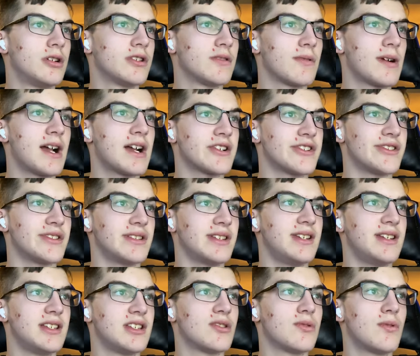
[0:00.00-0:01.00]

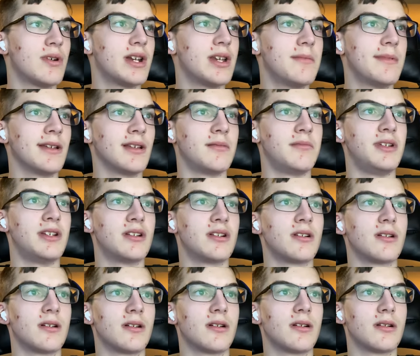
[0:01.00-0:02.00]
actually
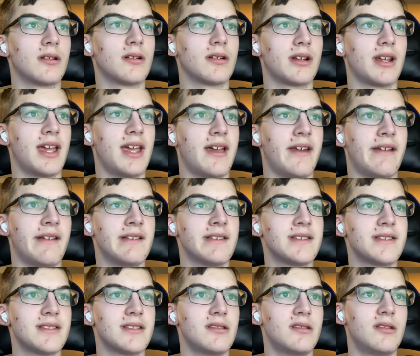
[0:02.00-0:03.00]
20mm
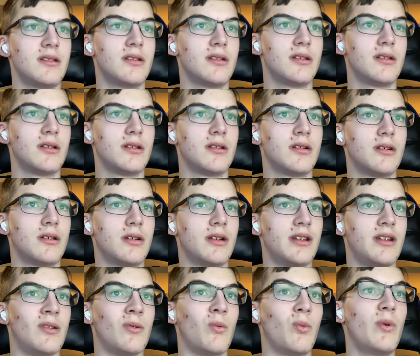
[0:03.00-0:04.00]
cannons in
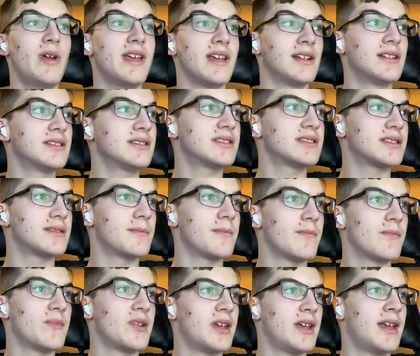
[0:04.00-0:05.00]
the wings,
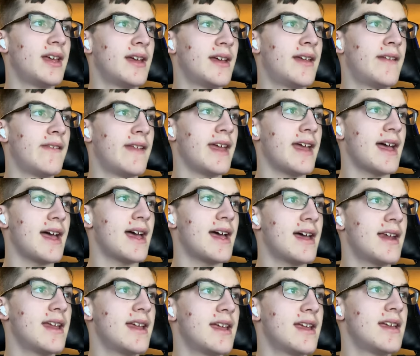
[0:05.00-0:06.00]
and they had
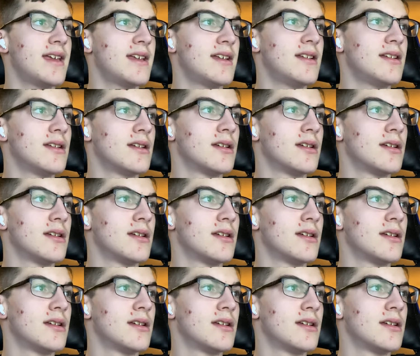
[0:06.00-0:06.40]
a